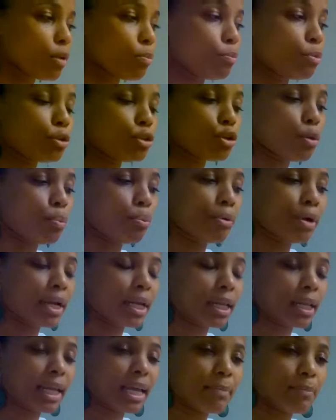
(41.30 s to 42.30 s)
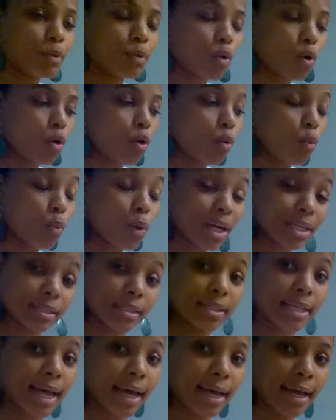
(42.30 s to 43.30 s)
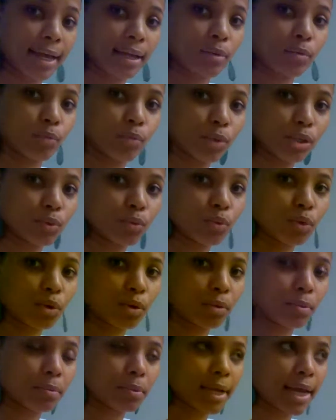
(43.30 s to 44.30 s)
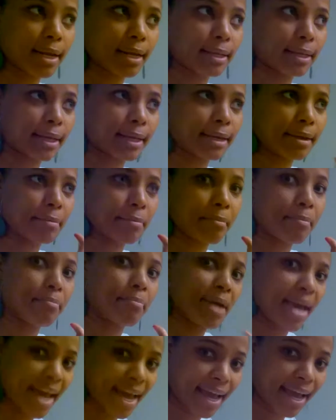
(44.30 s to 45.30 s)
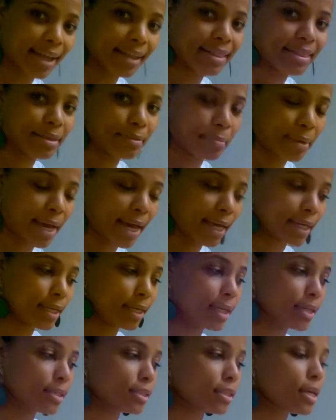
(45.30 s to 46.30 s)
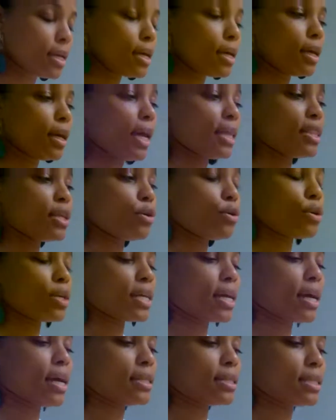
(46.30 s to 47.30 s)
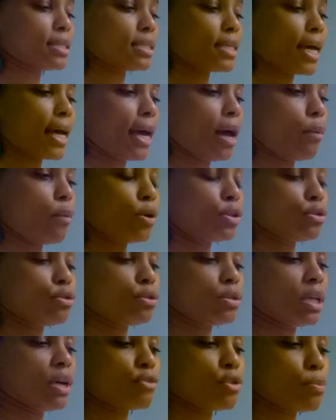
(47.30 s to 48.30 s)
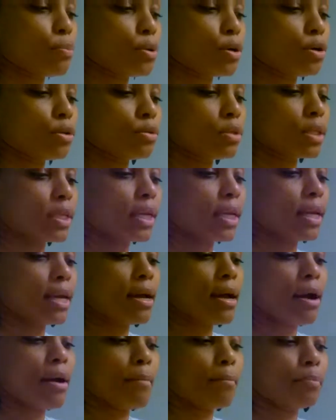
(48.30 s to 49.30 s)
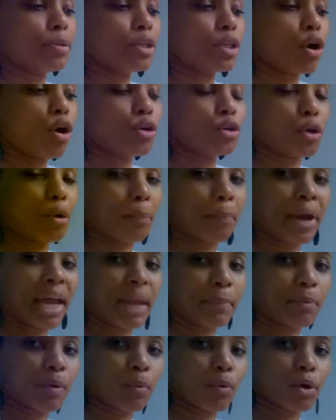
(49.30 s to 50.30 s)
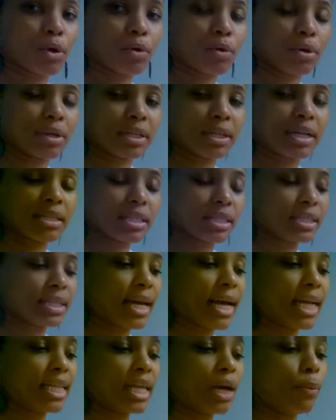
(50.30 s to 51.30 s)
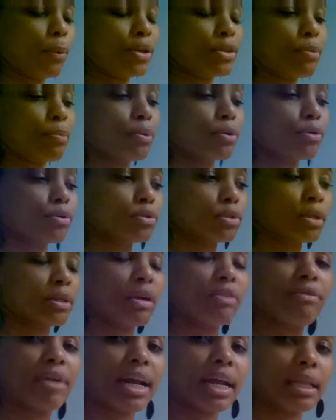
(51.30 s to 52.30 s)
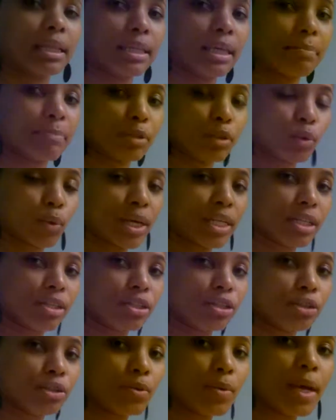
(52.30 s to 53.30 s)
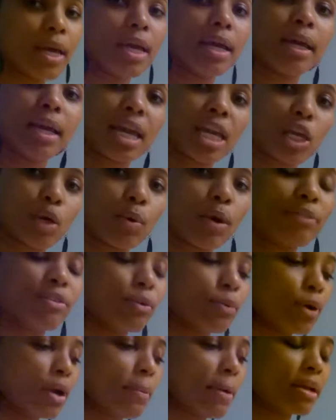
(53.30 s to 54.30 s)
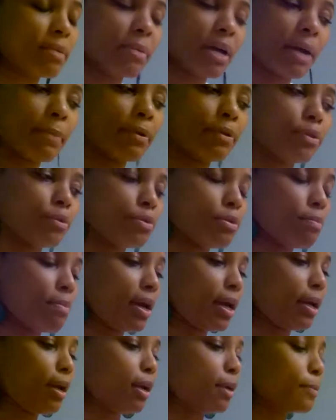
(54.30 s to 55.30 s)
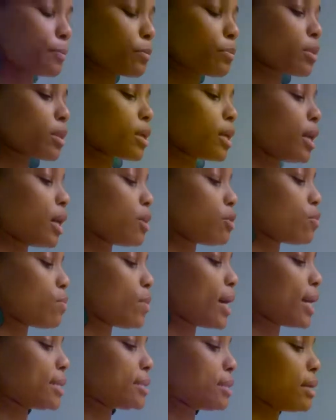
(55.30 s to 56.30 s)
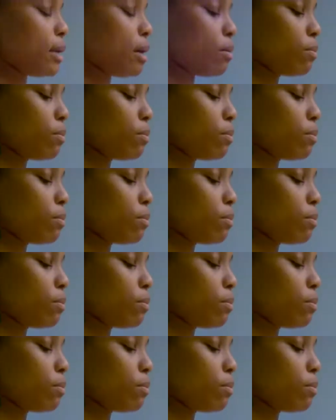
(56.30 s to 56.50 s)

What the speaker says: put your print label on one side, which will kind of like pad the package, and then on the other side, once you stuff your pearls in, put all your paperwork on the other side. That way the pearls are directly in between the two and you don't have to worry about them coming through the bag. Otherwise,